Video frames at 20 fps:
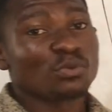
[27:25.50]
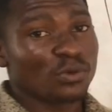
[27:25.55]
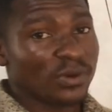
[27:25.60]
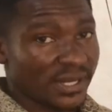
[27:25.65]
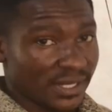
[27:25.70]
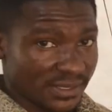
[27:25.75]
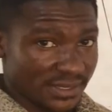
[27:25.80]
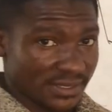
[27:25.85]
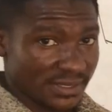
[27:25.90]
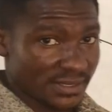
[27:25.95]

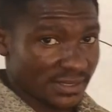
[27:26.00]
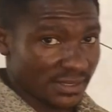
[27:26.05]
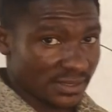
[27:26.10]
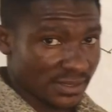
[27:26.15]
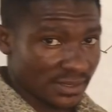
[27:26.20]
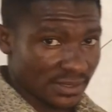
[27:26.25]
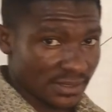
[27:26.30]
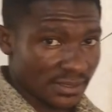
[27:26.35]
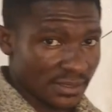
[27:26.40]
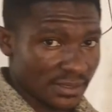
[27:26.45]
product.
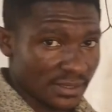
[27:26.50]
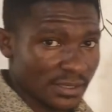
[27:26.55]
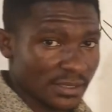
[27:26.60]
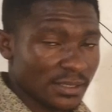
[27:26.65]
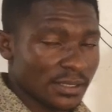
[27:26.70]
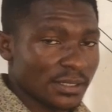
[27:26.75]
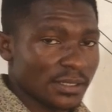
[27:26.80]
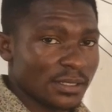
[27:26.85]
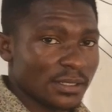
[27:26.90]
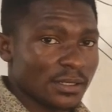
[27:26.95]

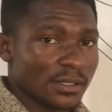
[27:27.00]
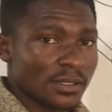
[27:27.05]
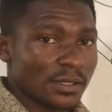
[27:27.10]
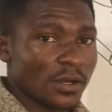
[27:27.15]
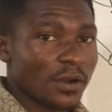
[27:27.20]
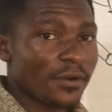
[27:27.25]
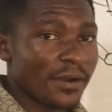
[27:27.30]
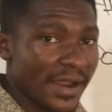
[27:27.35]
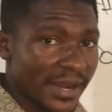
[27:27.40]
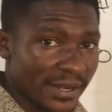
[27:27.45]

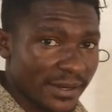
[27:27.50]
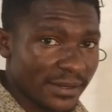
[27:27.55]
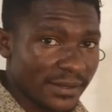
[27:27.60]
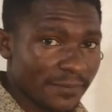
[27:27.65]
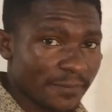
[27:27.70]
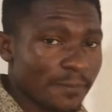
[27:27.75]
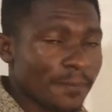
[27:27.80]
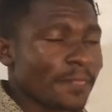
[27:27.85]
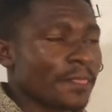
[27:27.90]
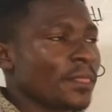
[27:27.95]
All right,
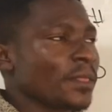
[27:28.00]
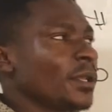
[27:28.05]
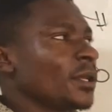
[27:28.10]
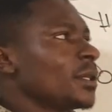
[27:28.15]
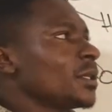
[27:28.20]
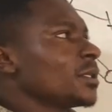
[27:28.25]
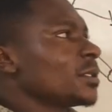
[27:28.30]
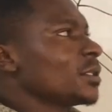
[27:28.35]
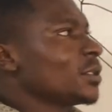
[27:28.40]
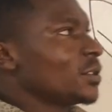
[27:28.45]

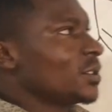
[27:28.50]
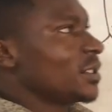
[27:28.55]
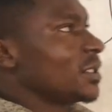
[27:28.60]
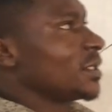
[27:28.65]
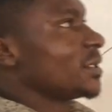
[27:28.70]
good.